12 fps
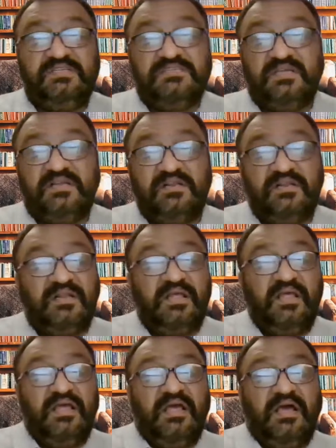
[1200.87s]

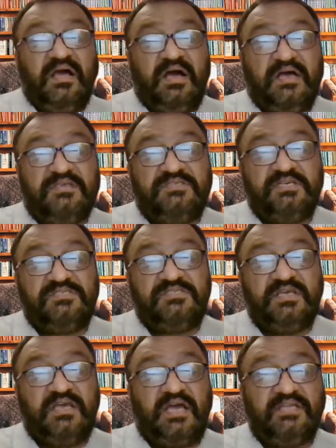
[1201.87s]
reason, I
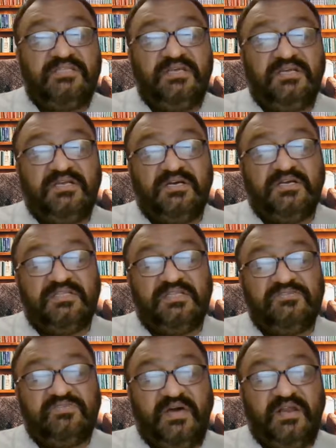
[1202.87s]
think
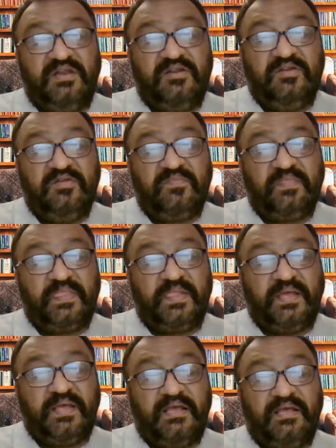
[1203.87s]
there's one
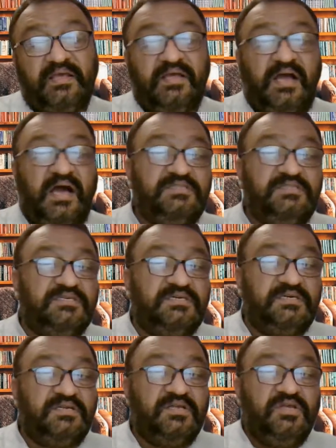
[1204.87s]

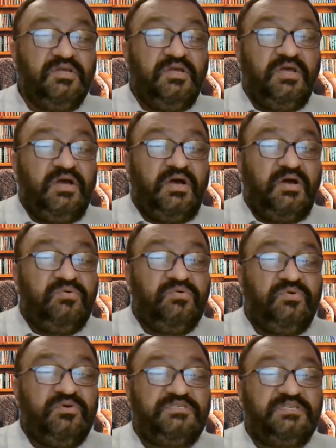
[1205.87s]
author
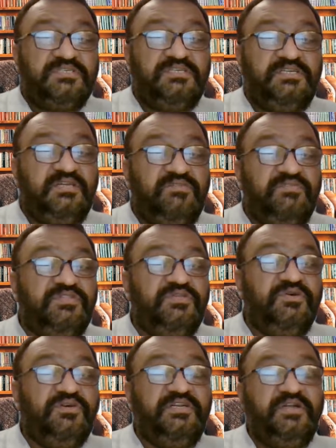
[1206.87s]
who wrote "Succeeding with
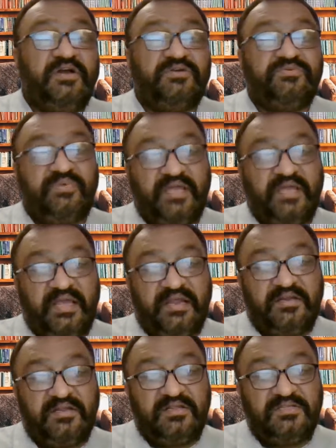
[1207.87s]
Your
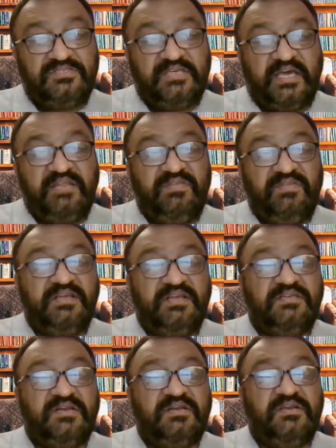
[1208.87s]
Doctorate," Jerry
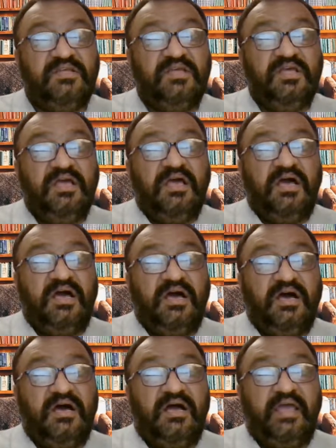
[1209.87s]
Willington,
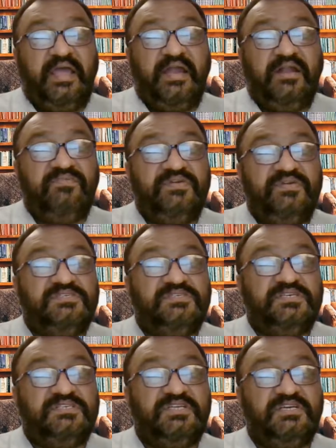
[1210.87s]
head of
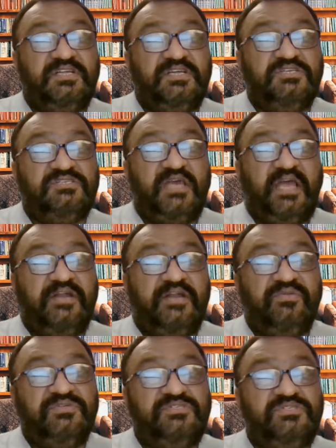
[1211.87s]
research degrees at
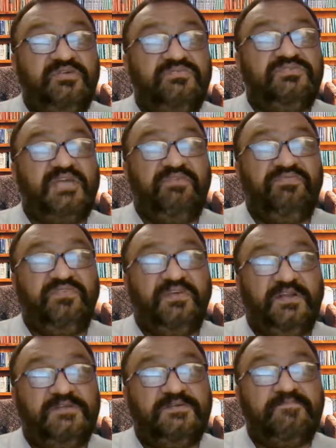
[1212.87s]
University of
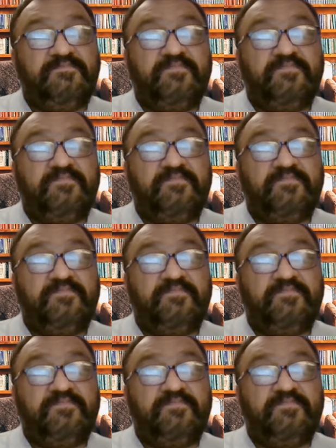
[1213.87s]
Sheffield.